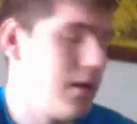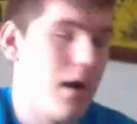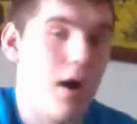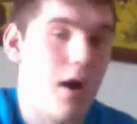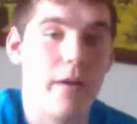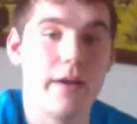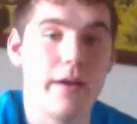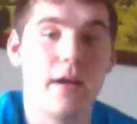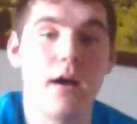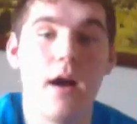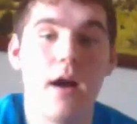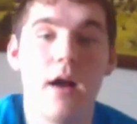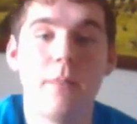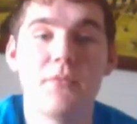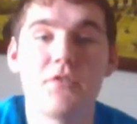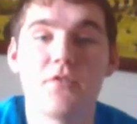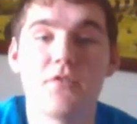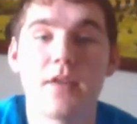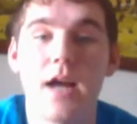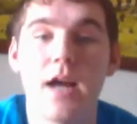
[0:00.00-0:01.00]
Oh, and I
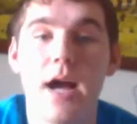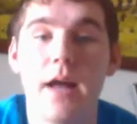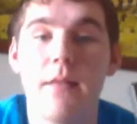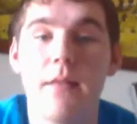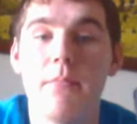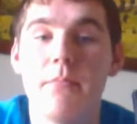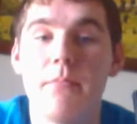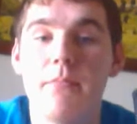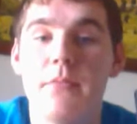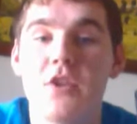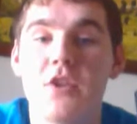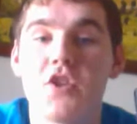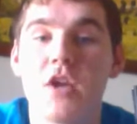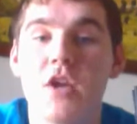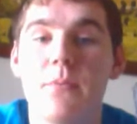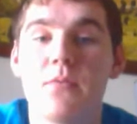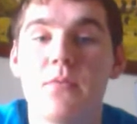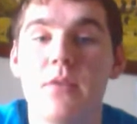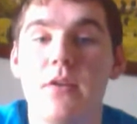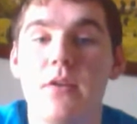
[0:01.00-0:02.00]
almost forgot, this
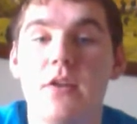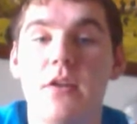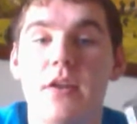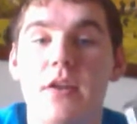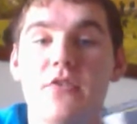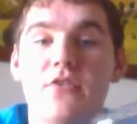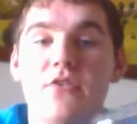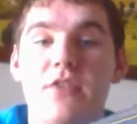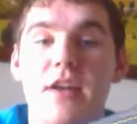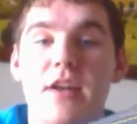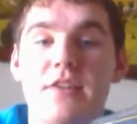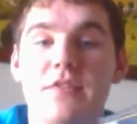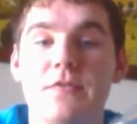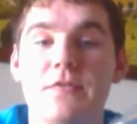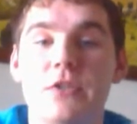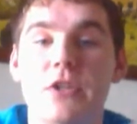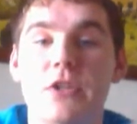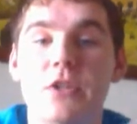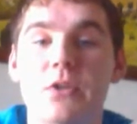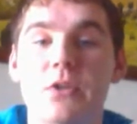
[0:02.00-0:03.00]
comes in sets
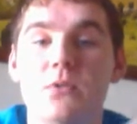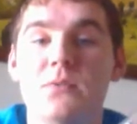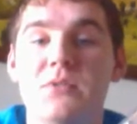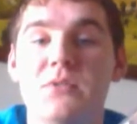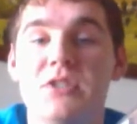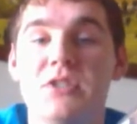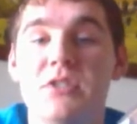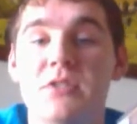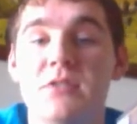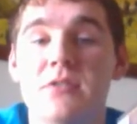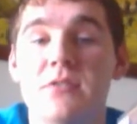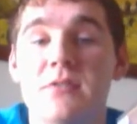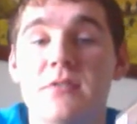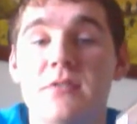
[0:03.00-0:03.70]
of 2s.